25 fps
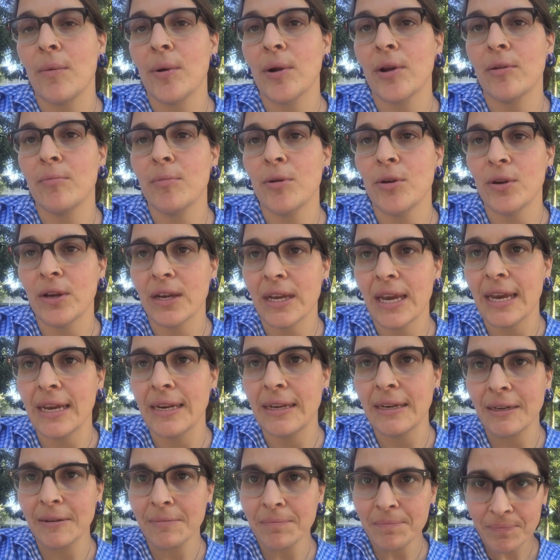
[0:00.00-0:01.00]
that we're
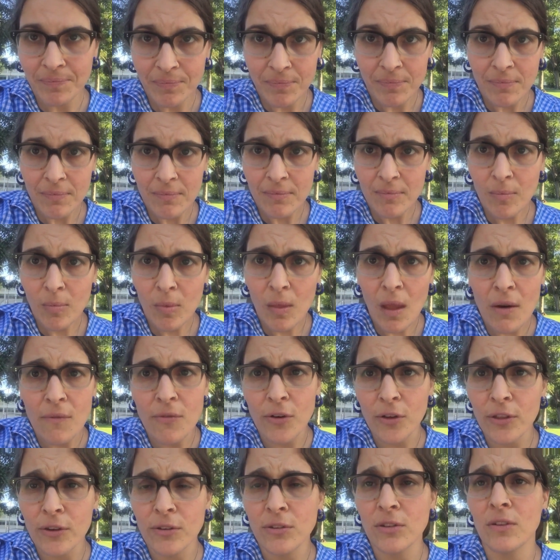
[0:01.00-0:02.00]
communicating.
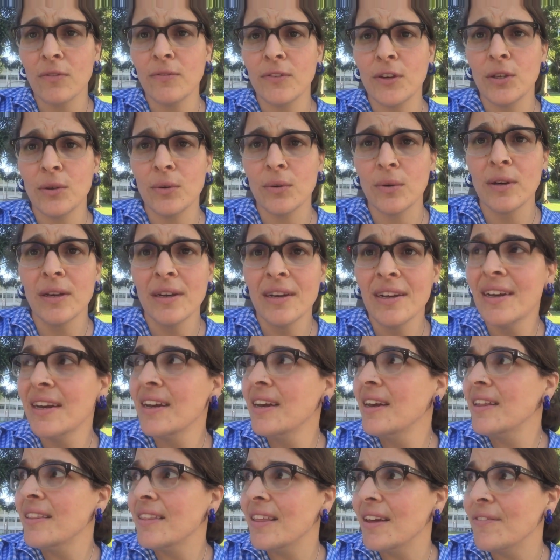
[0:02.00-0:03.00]
For those of you
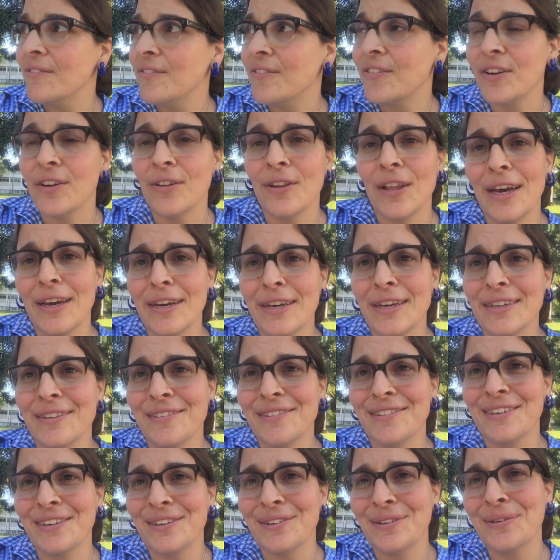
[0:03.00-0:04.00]
that feel like
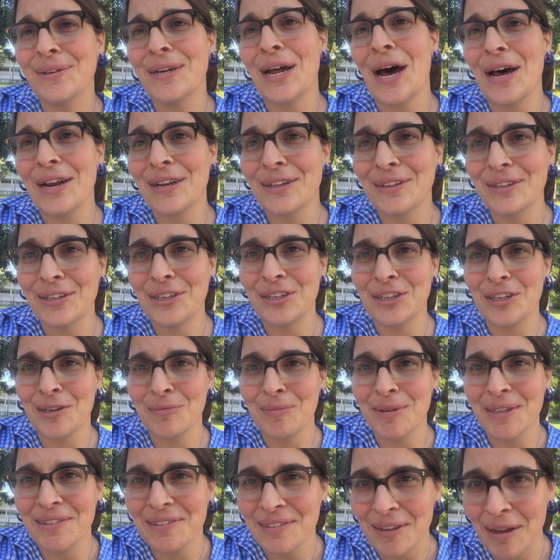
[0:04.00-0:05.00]
it's still not a
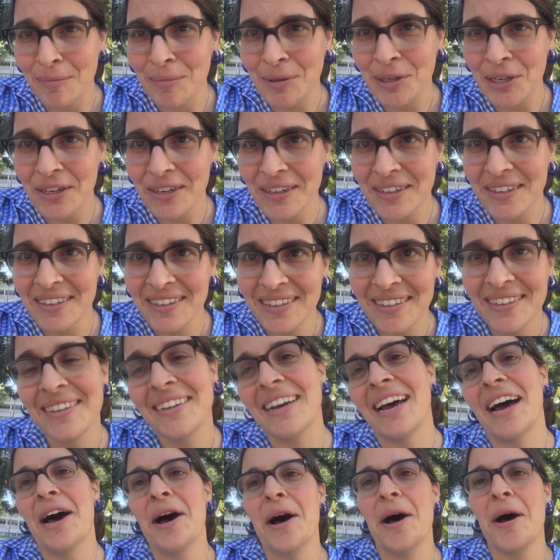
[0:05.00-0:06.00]
legitimate subject,
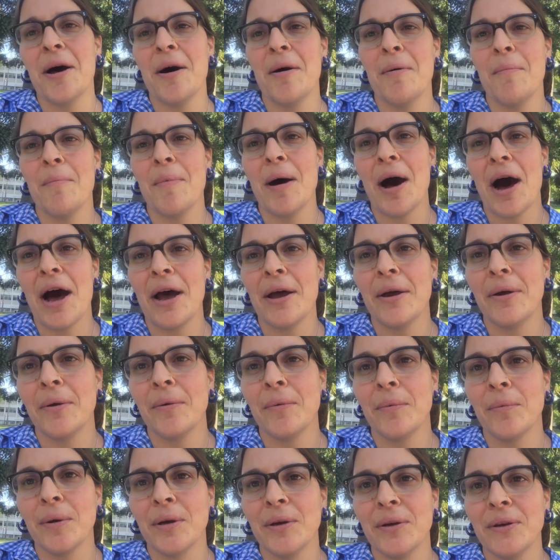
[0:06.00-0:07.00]
I
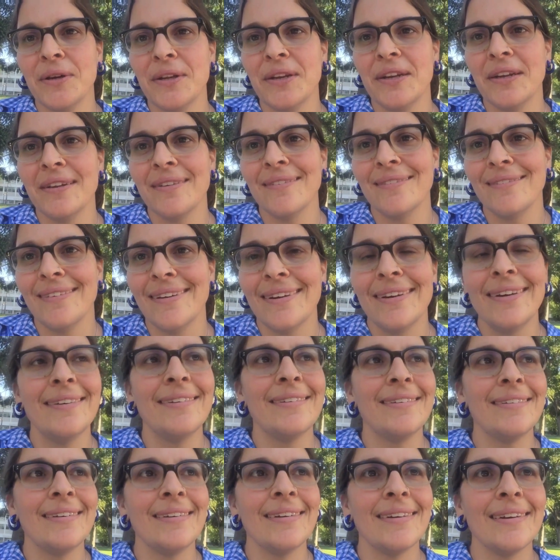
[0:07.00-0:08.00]
would
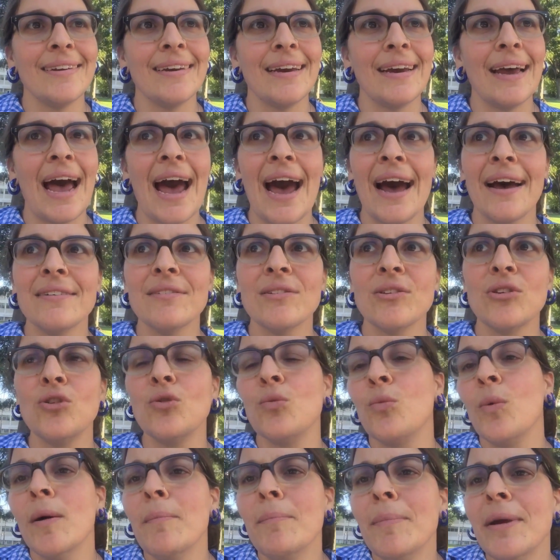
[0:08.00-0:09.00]
like to ask you,
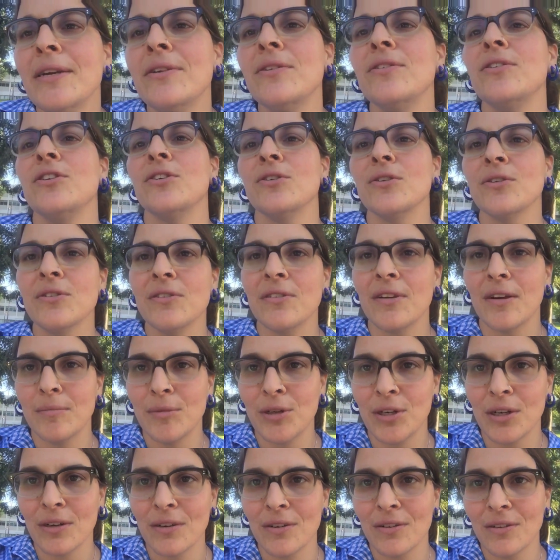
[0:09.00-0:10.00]
what makes your
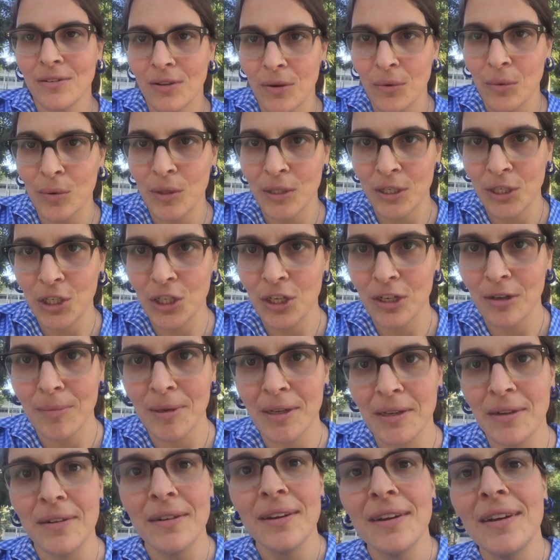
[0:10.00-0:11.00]
subject so
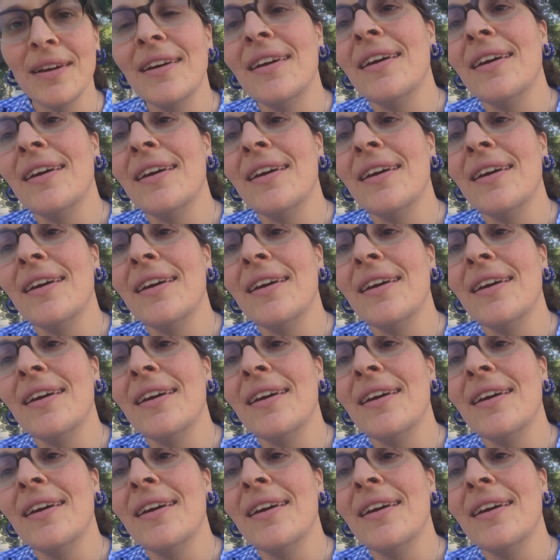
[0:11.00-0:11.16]
legitimate?